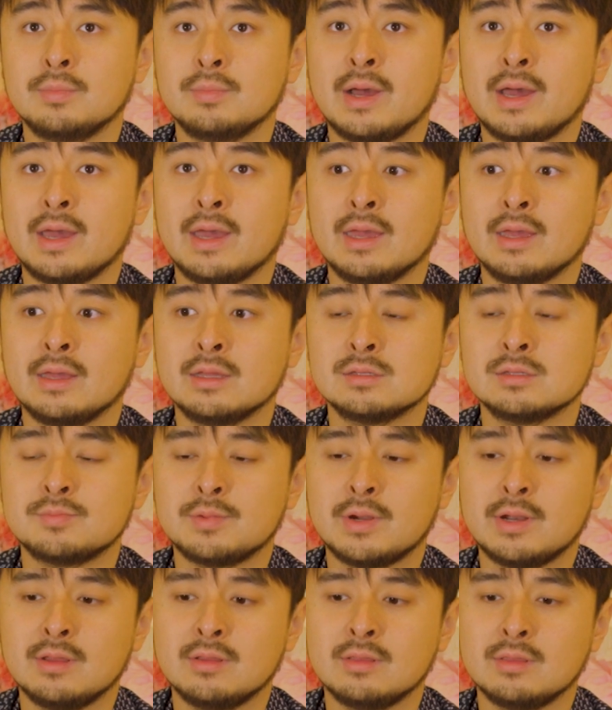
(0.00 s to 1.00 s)
by
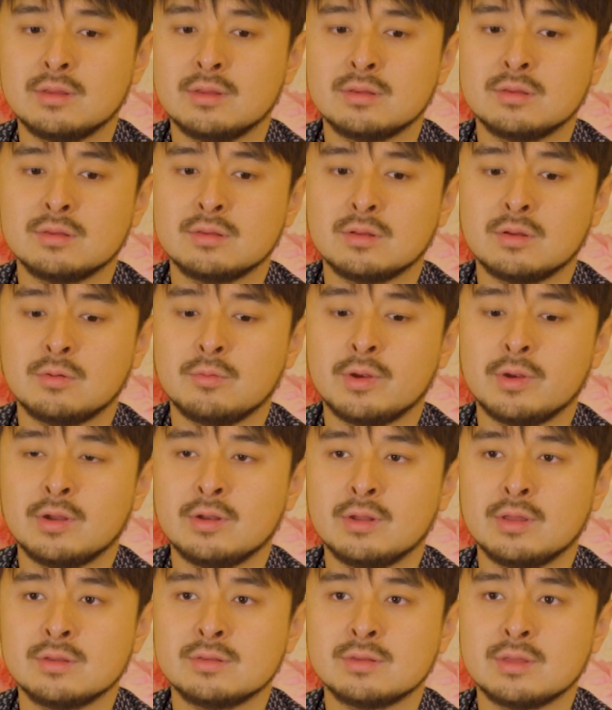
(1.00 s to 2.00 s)
spreading this
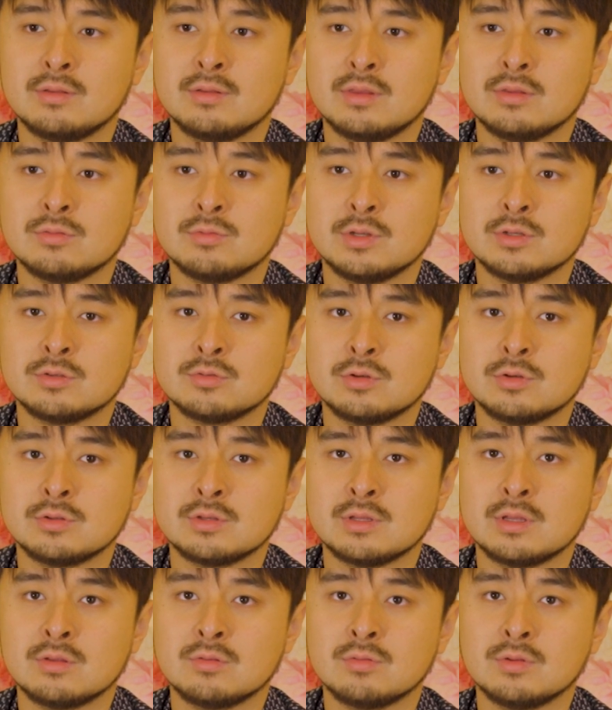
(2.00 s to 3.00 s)
awareness and these
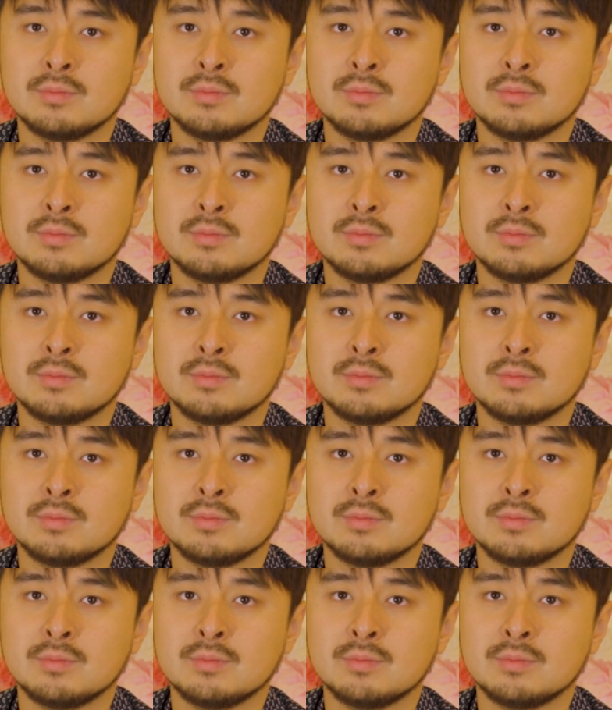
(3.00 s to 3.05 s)
resources,